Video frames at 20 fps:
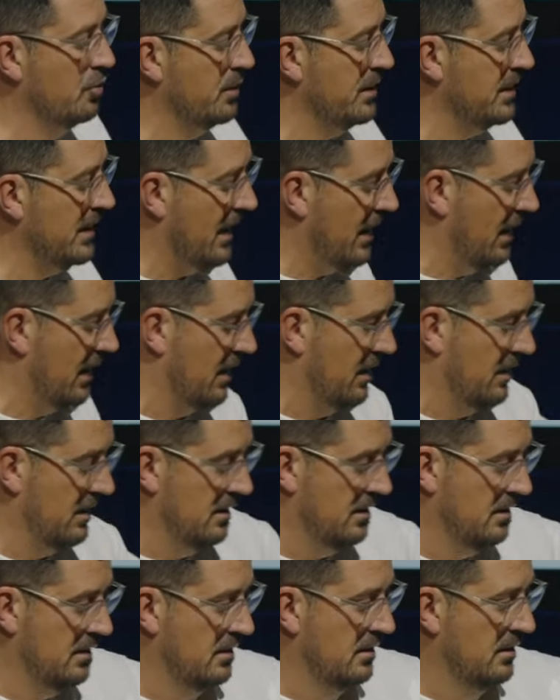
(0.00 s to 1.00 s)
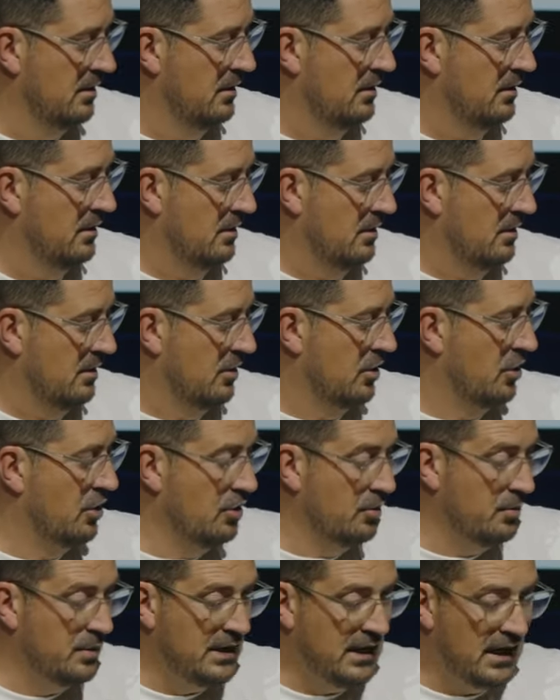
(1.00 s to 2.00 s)
we are.
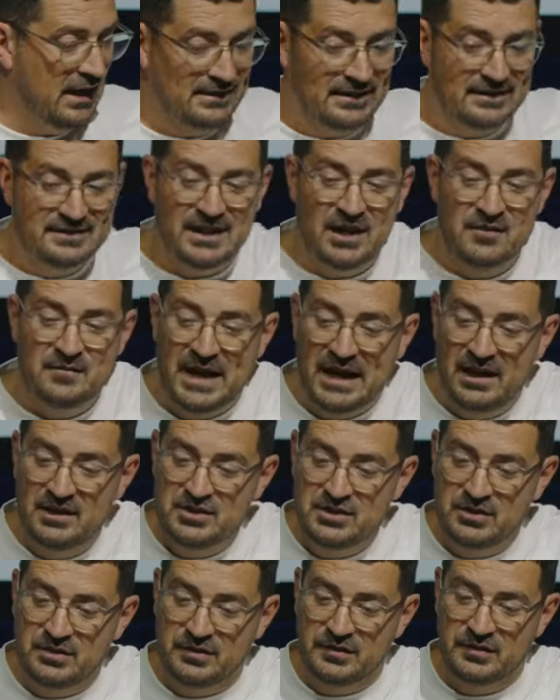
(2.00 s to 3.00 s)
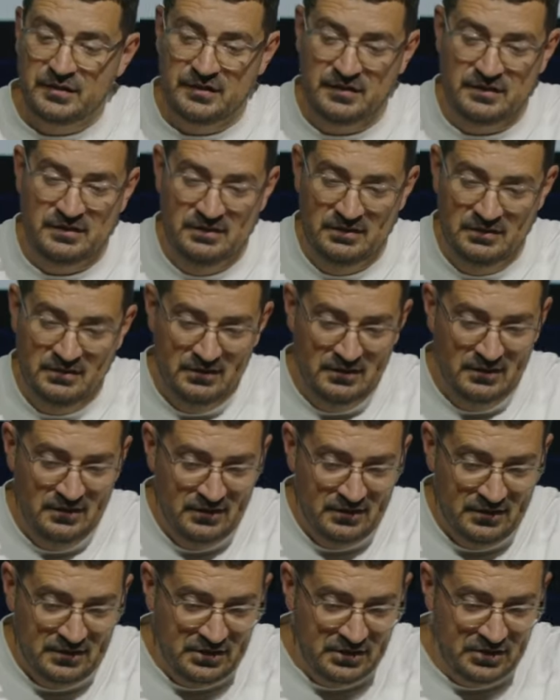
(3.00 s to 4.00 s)
Who we are, that's our values.
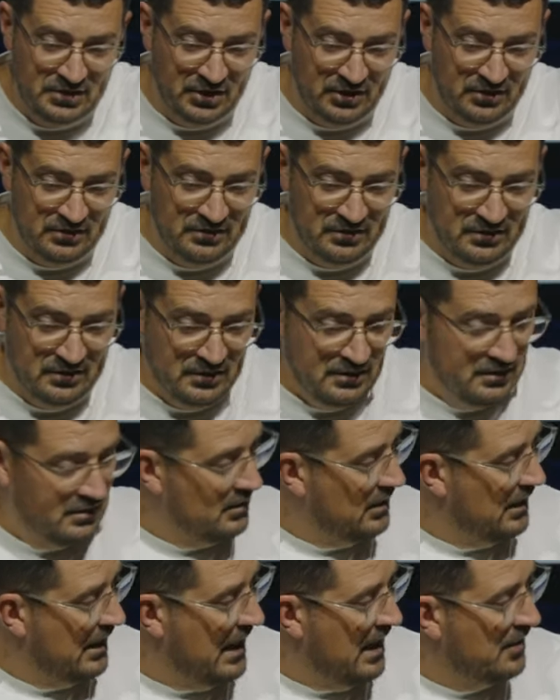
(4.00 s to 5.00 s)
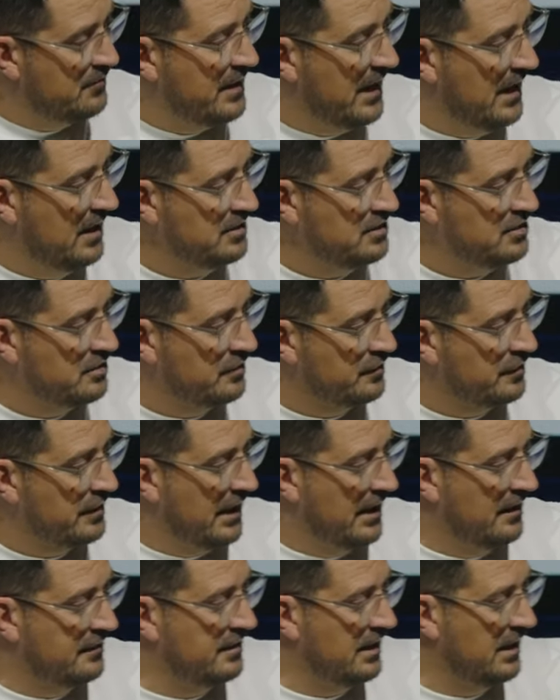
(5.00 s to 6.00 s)
You know, our values
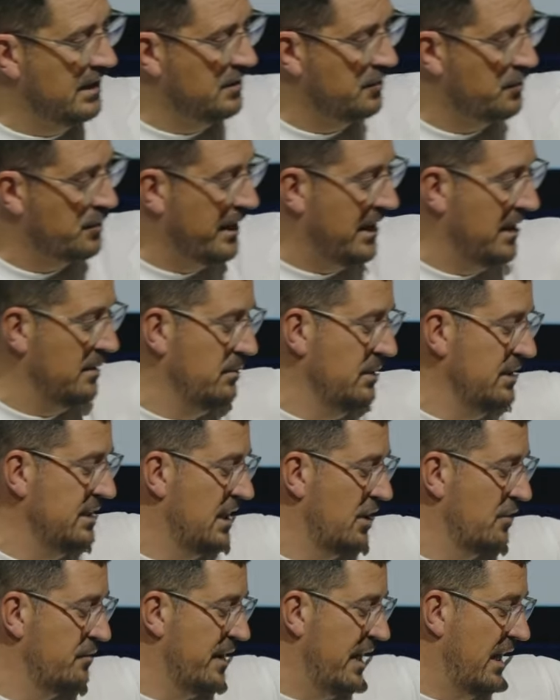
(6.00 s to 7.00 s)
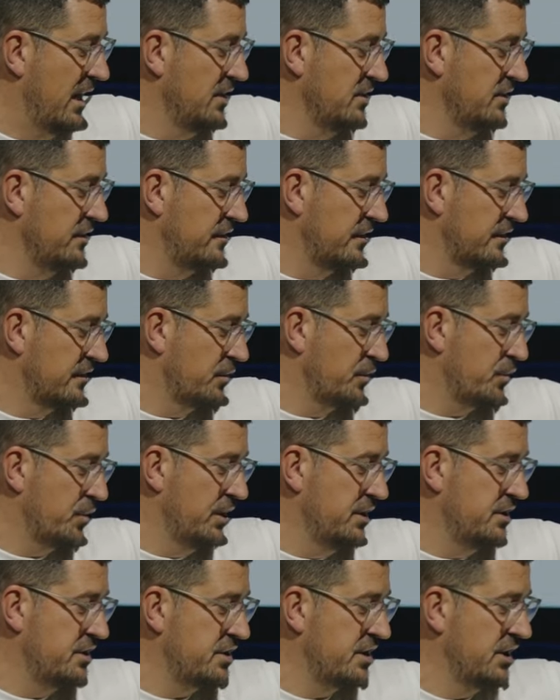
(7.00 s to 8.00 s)
as a family, our values as a
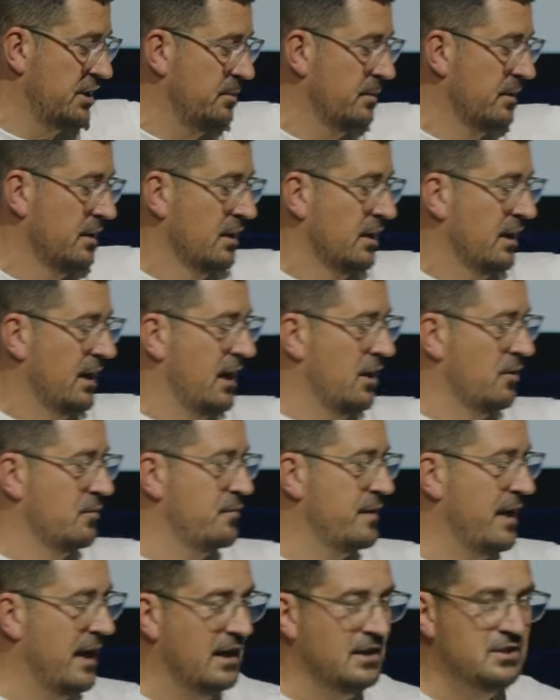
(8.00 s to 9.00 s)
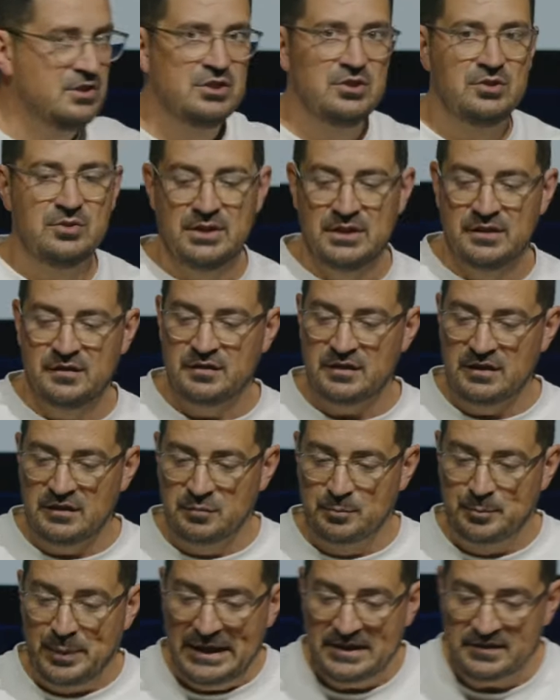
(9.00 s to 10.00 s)
friendship, our value is
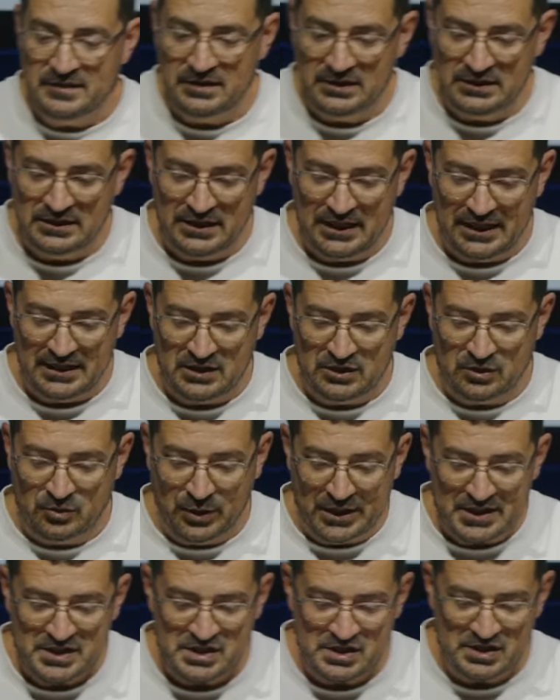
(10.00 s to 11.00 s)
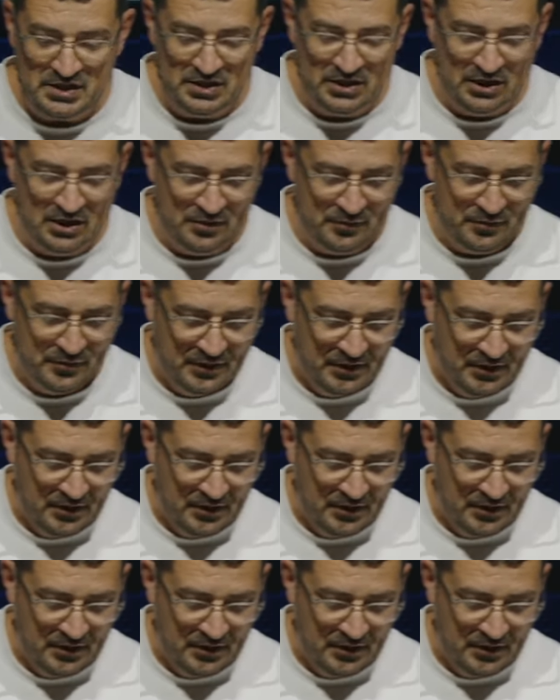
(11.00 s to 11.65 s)
basically a question of,